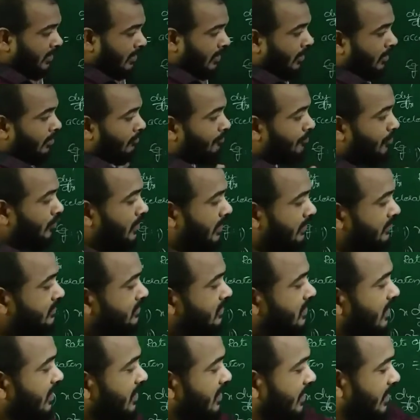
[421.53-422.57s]
if you
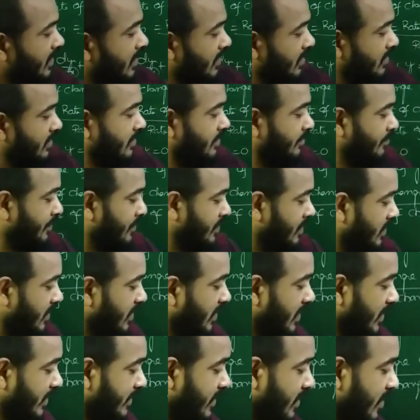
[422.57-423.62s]
consider here
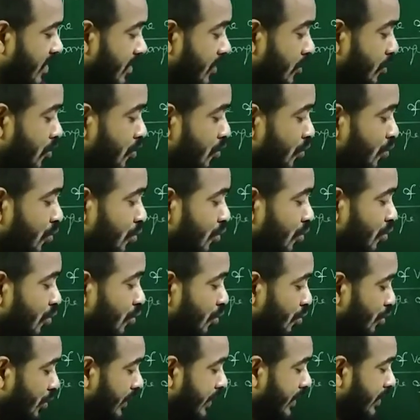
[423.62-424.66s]
there are
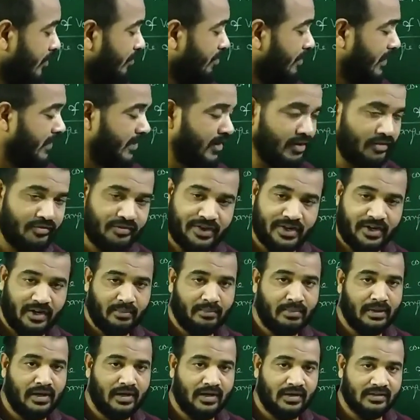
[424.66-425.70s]
two independent
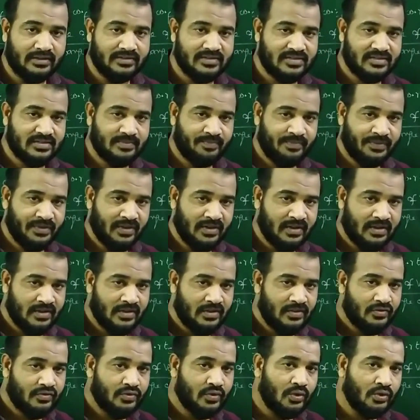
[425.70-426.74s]
variables.
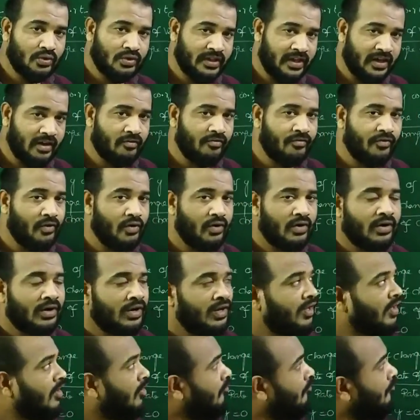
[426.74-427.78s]
So therefore
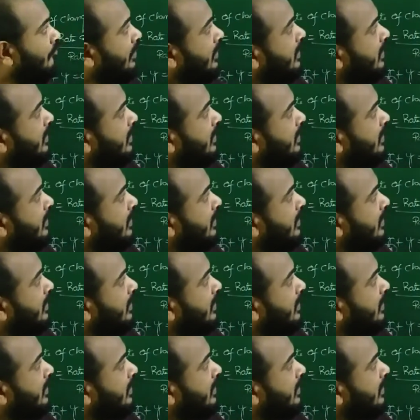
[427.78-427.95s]
we